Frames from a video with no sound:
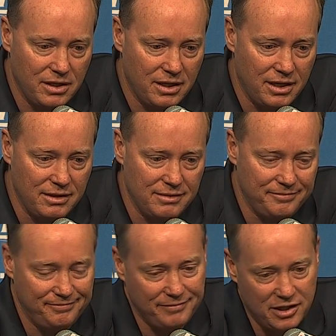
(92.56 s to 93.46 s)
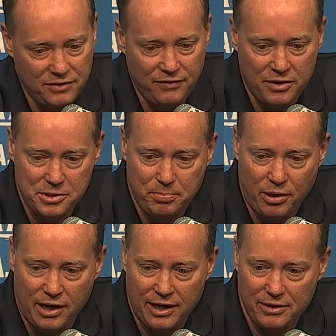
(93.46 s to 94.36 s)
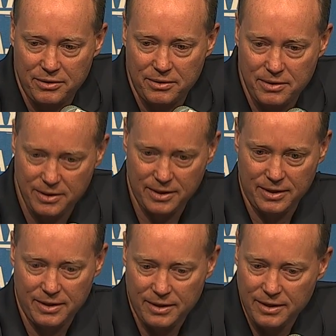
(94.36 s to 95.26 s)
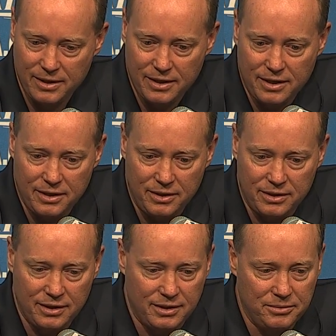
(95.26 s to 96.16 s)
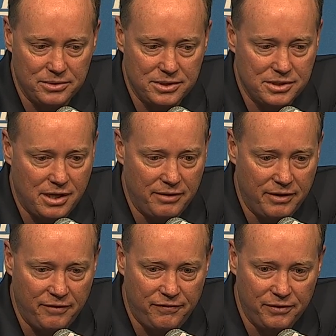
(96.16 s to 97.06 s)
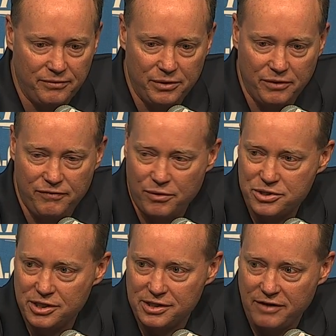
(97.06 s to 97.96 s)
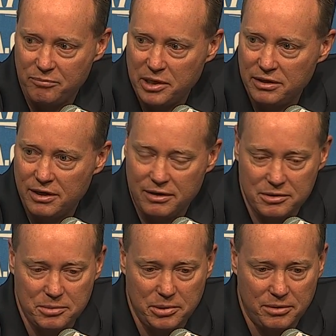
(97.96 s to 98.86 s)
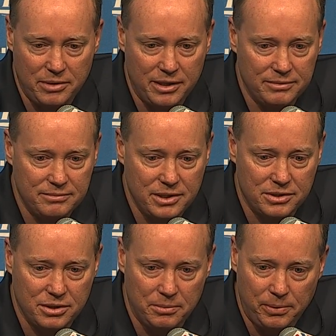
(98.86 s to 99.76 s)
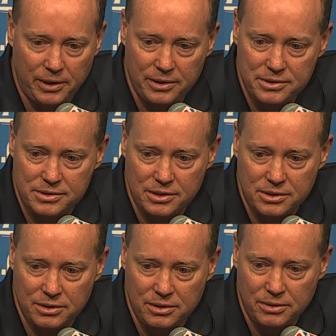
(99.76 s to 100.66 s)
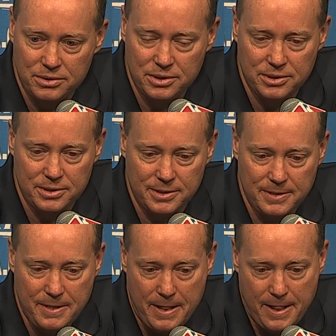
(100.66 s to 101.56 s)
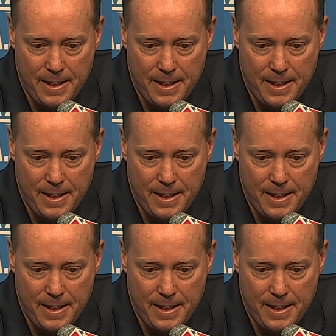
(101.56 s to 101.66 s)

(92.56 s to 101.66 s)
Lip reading: and as far as pride, or, and I think it was just, I feel really fortunate to have been there and to be around such good players and such good coaches, and